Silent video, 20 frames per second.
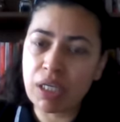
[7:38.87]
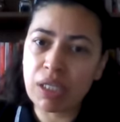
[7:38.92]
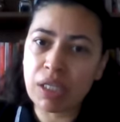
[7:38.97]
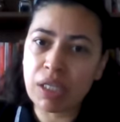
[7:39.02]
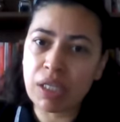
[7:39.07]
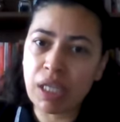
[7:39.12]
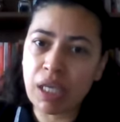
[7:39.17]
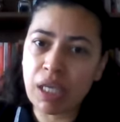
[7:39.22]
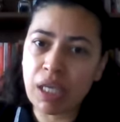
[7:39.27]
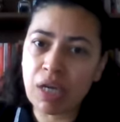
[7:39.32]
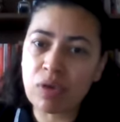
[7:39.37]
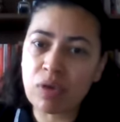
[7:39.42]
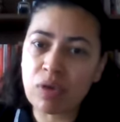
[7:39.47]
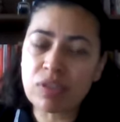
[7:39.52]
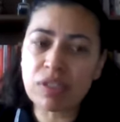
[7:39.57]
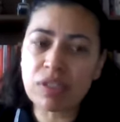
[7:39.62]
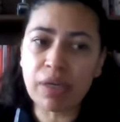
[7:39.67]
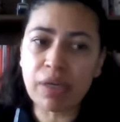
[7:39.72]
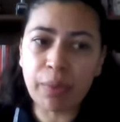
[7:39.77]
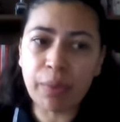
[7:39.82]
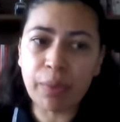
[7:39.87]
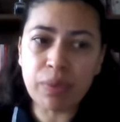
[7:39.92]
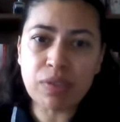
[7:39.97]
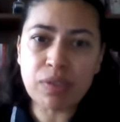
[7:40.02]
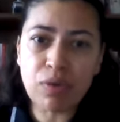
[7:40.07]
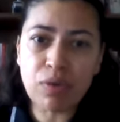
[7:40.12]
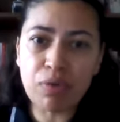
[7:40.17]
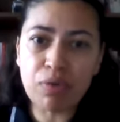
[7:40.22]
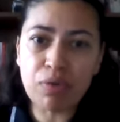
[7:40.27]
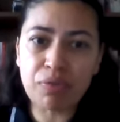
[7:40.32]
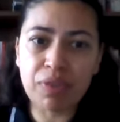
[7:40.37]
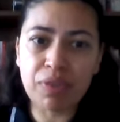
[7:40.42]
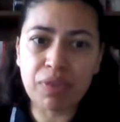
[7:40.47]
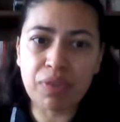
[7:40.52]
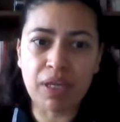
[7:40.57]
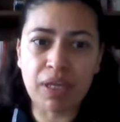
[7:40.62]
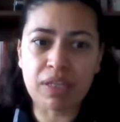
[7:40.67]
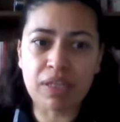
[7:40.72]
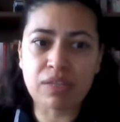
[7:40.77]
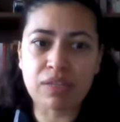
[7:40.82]
the consequence of
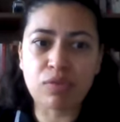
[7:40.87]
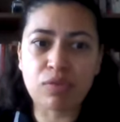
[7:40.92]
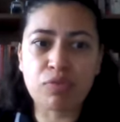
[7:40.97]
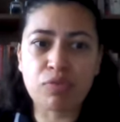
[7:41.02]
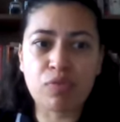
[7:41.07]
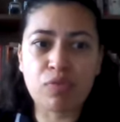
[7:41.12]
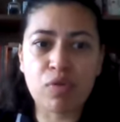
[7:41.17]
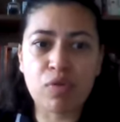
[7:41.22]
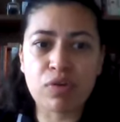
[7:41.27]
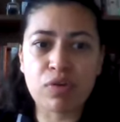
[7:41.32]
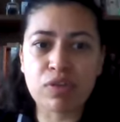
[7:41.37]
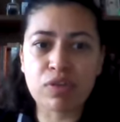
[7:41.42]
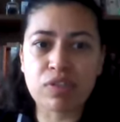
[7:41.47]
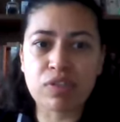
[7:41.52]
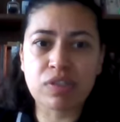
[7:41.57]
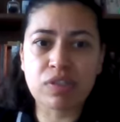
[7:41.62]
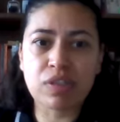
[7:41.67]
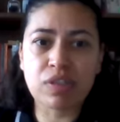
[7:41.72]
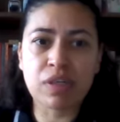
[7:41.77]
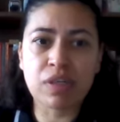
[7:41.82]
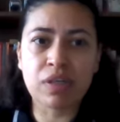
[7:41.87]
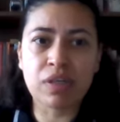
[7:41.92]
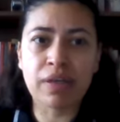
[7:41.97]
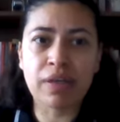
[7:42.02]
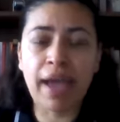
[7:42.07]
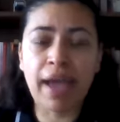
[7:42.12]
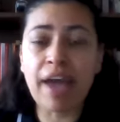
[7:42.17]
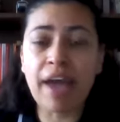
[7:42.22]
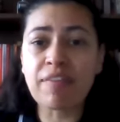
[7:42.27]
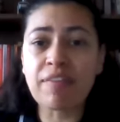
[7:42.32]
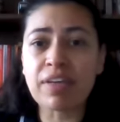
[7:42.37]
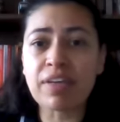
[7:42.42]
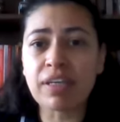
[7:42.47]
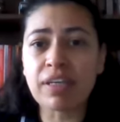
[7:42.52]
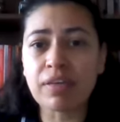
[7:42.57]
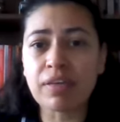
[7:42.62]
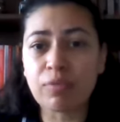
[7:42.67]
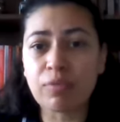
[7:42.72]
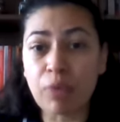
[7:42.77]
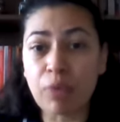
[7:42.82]
this, of course,
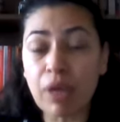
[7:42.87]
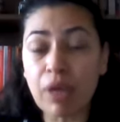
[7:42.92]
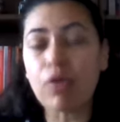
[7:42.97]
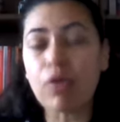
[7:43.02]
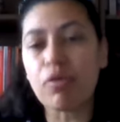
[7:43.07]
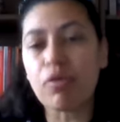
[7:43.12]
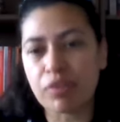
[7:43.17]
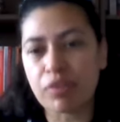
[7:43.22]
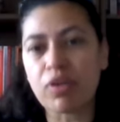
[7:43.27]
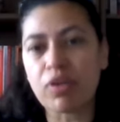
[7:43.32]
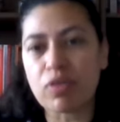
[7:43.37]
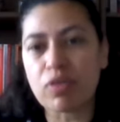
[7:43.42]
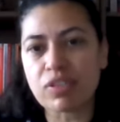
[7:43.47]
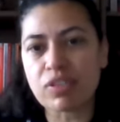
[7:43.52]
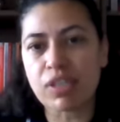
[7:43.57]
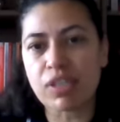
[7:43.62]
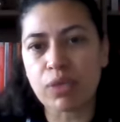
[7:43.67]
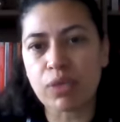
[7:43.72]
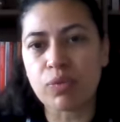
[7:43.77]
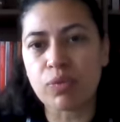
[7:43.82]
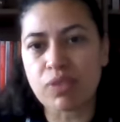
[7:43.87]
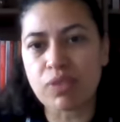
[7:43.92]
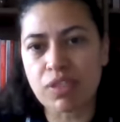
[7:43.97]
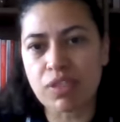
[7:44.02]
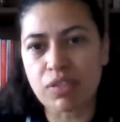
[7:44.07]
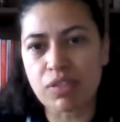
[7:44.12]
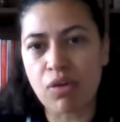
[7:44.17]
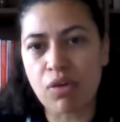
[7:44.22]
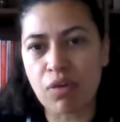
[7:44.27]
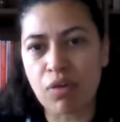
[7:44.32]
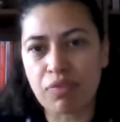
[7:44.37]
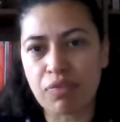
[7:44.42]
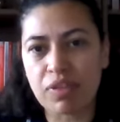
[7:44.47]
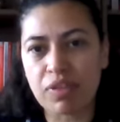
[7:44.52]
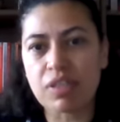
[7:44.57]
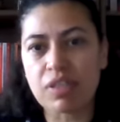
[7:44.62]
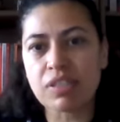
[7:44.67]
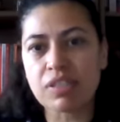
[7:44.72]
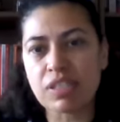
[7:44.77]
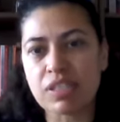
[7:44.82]
one of the consequences of
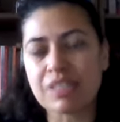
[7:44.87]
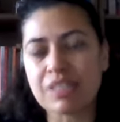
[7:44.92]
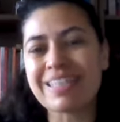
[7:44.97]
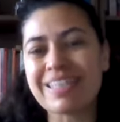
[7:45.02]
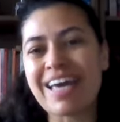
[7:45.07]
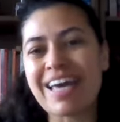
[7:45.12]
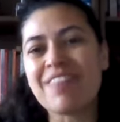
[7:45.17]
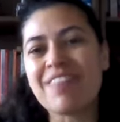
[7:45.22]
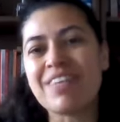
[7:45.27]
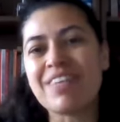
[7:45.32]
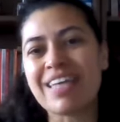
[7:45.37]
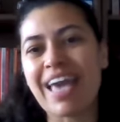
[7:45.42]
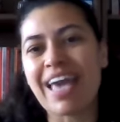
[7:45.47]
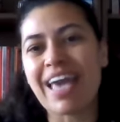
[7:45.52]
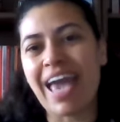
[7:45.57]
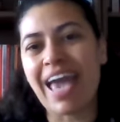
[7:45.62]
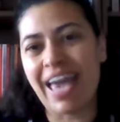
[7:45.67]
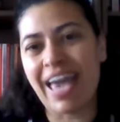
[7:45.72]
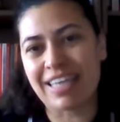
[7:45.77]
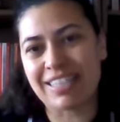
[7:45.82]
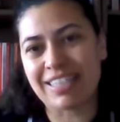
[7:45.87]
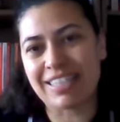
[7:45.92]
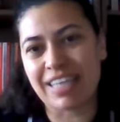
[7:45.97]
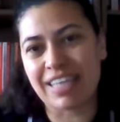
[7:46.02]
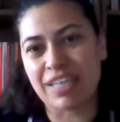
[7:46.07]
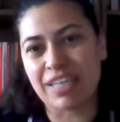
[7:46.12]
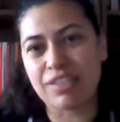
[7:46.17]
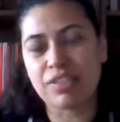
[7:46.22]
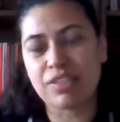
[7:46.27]
this is having accent.